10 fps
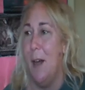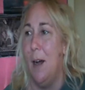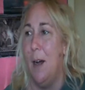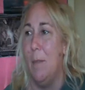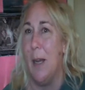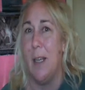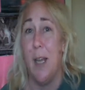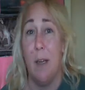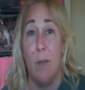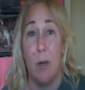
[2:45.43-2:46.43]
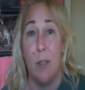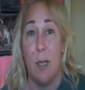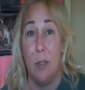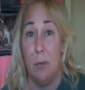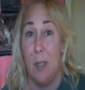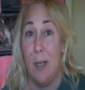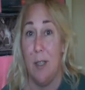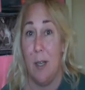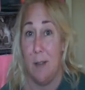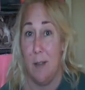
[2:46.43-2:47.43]
Um, any kind of architectural
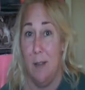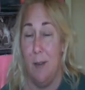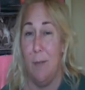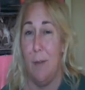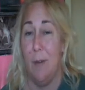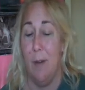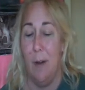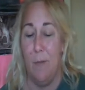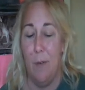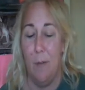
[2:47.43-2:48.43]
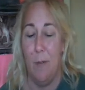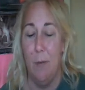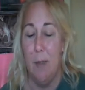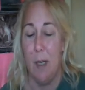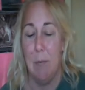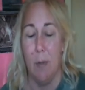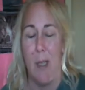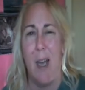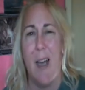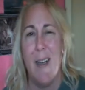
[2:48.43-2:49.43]
digest for if, if you dig
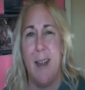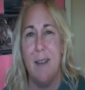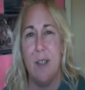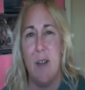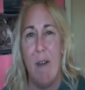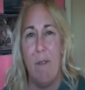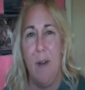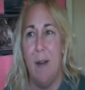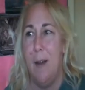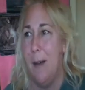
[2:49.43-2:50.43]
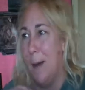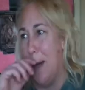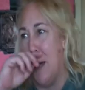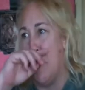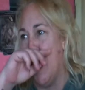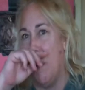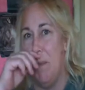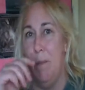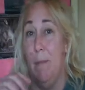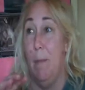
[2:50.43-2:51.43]
really high-end stuff, I'm a,
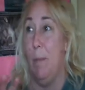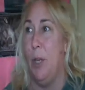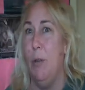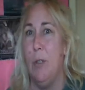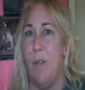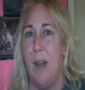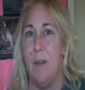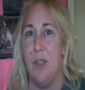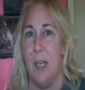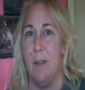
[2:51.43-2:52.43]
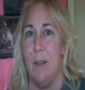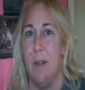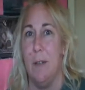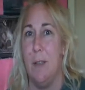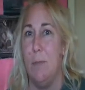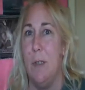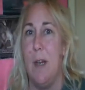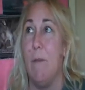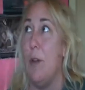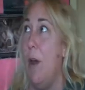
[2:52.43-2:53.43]
a huge fan of chandeliers. You would
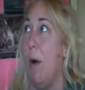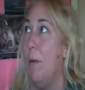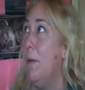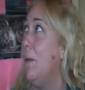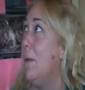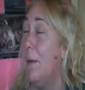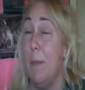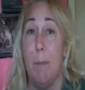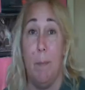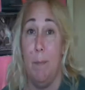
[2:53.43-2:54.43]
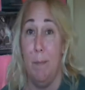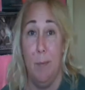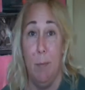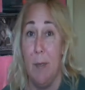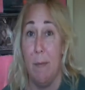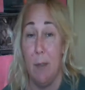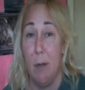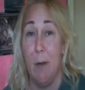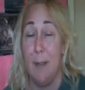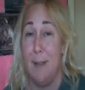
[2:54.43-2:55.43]
never know. You would never
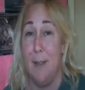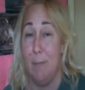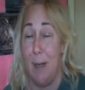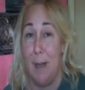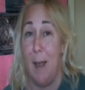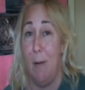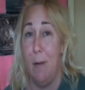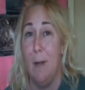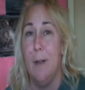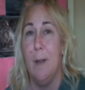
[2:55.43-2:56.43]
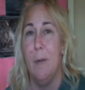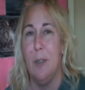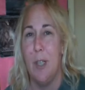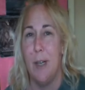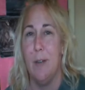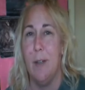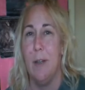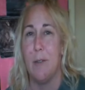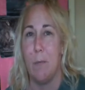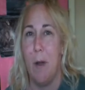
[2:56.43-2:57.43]
know it right now.
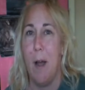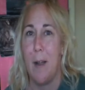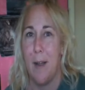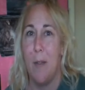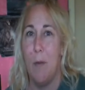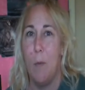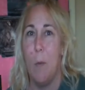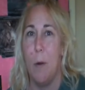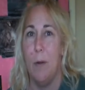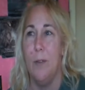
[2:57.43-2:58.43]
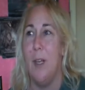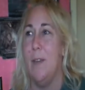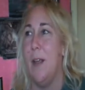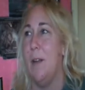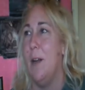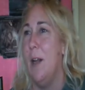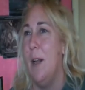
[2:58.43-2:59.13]
Chandeliers rock the world, and they